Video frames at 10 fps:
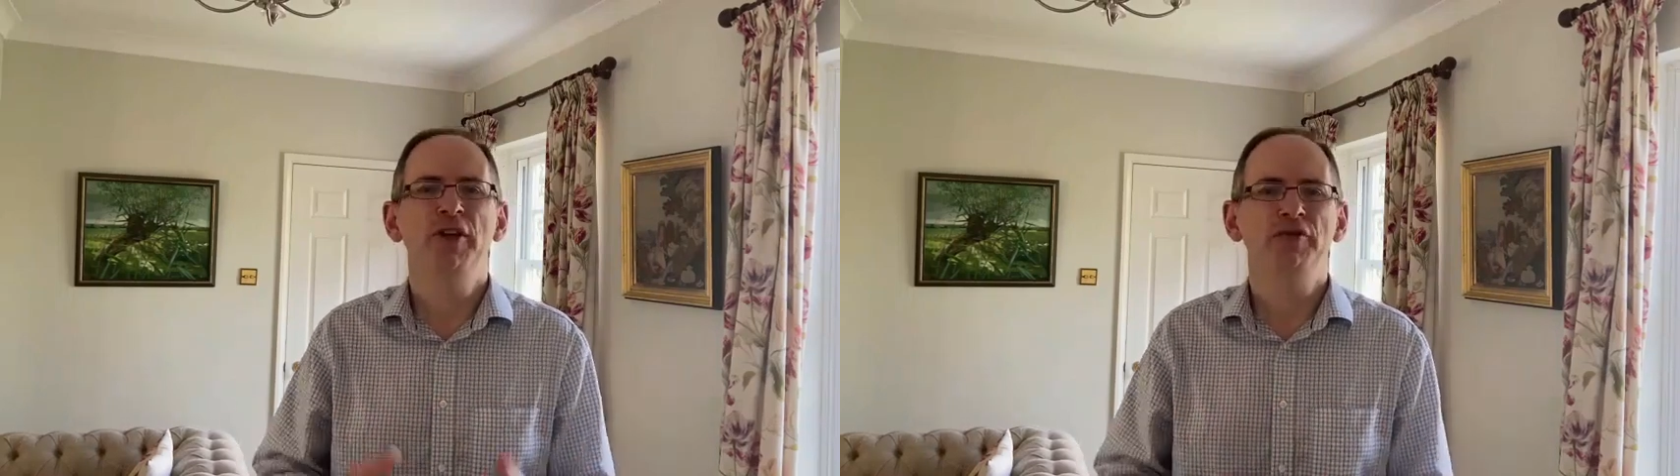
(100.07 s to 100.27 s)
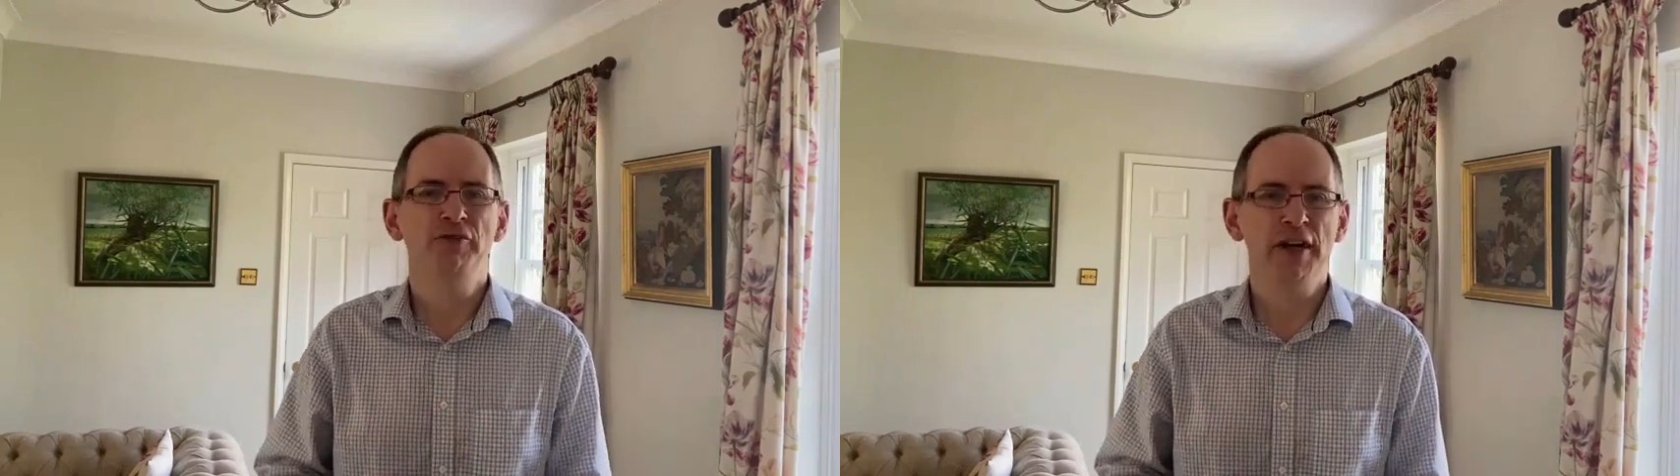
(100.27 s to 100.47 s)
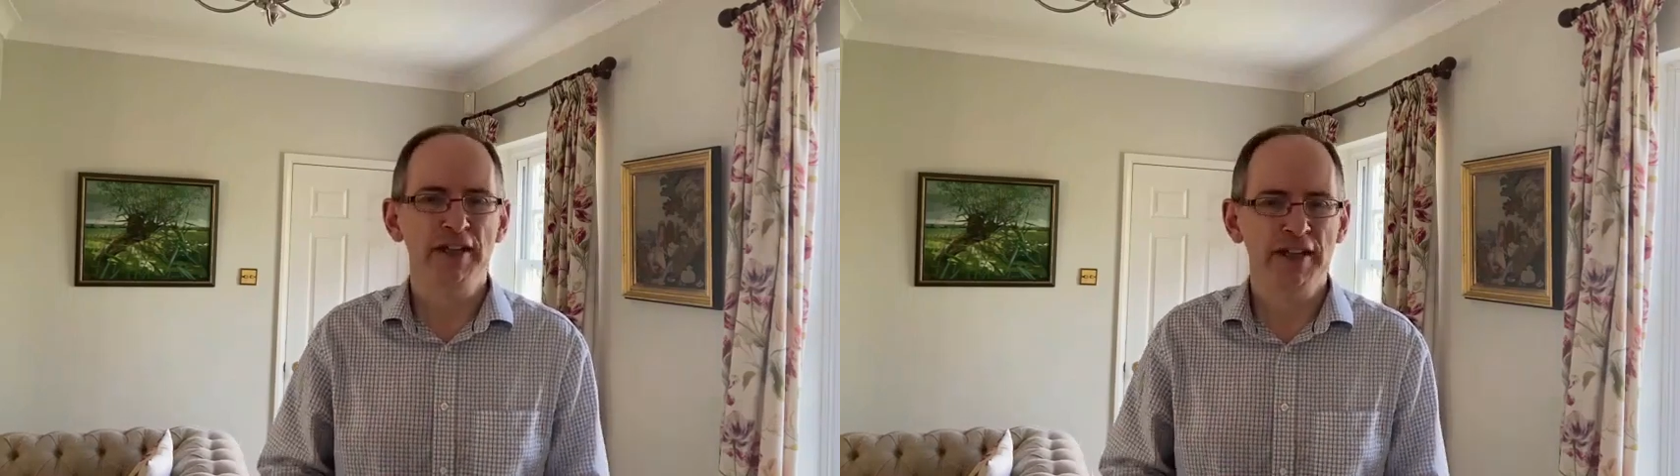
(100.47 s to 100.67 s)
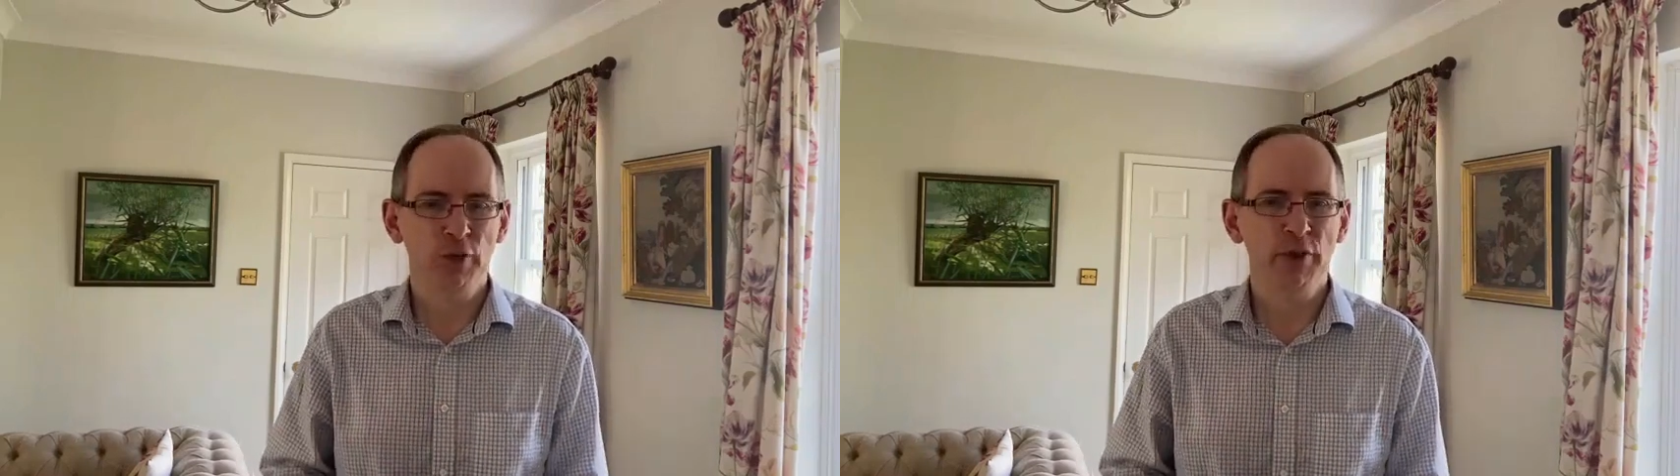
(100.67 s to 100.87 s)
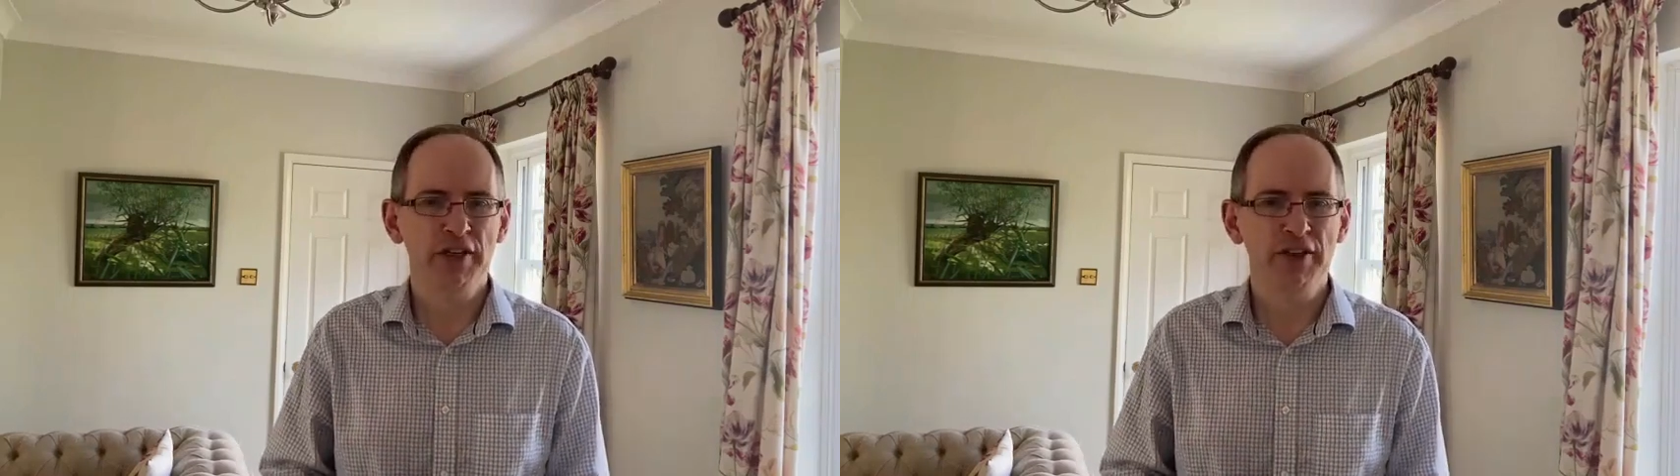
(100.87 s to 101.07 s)
write
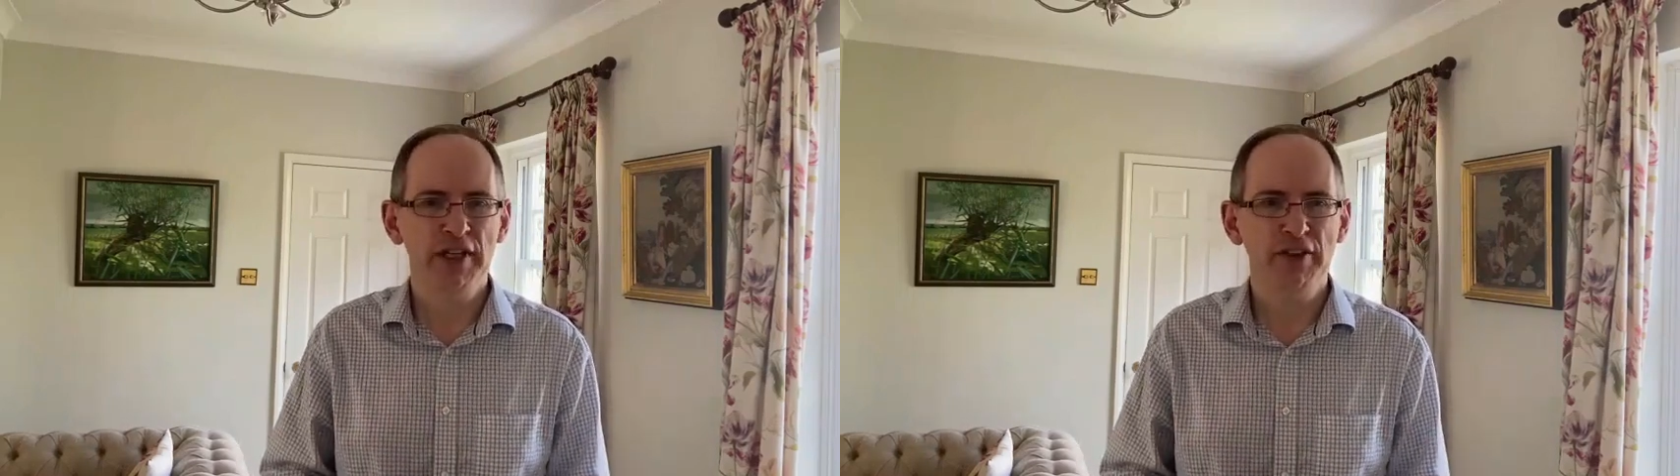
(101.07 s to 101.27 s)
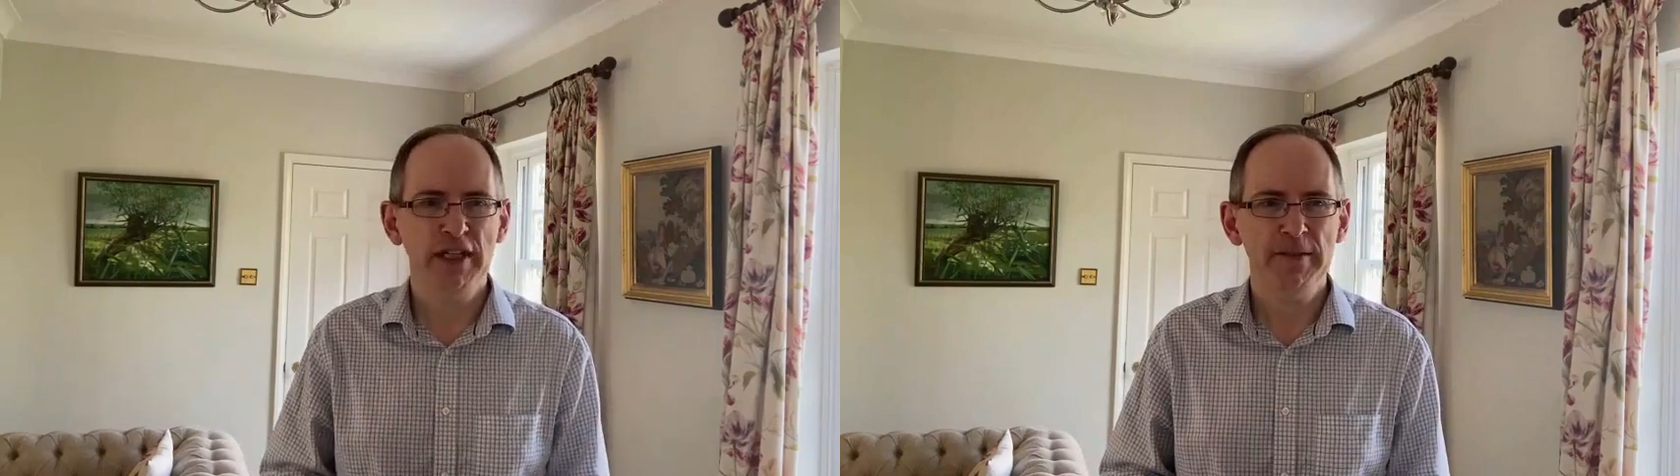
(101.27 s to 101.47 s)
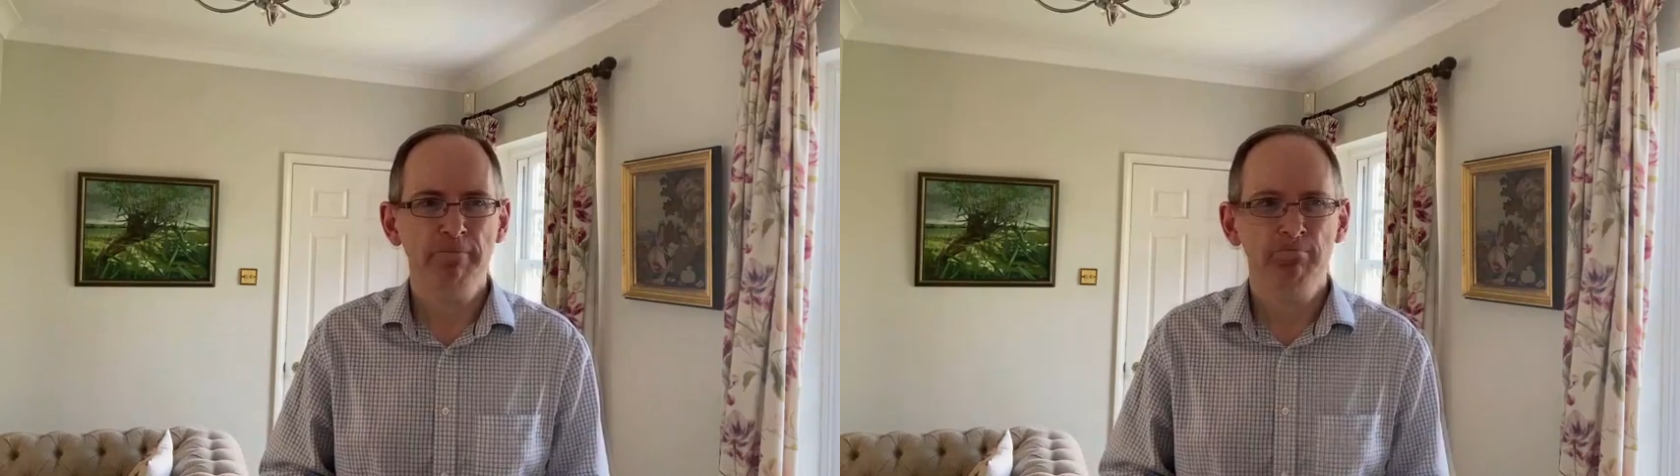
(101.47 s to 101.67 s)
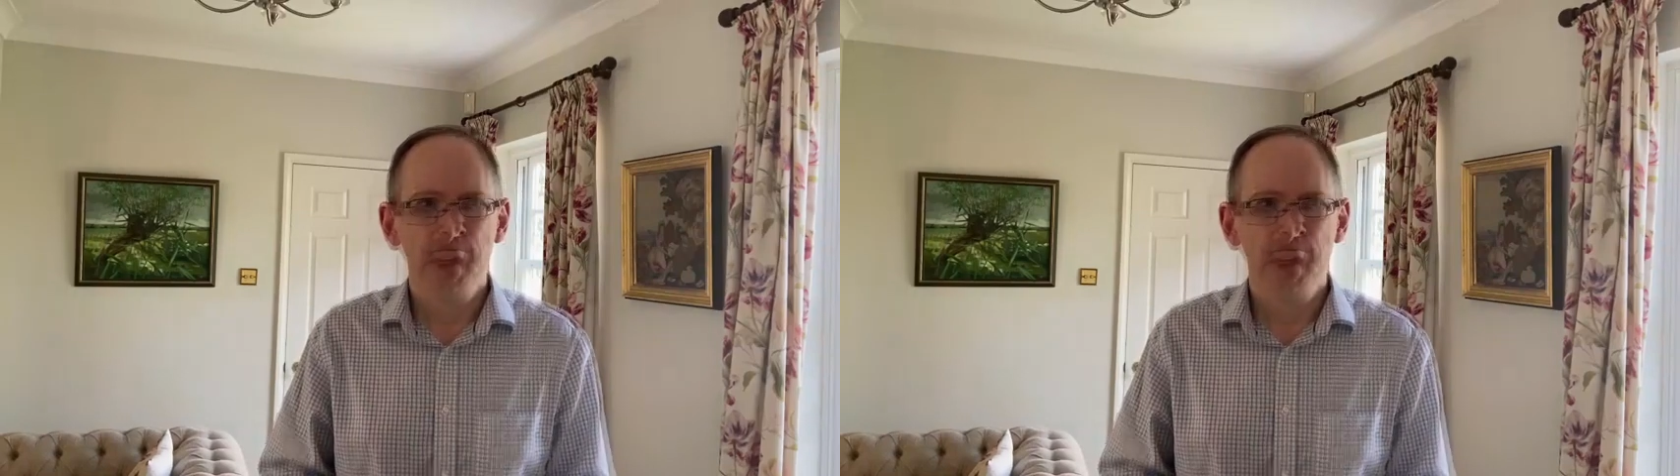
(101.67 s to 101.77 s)
that week's essay.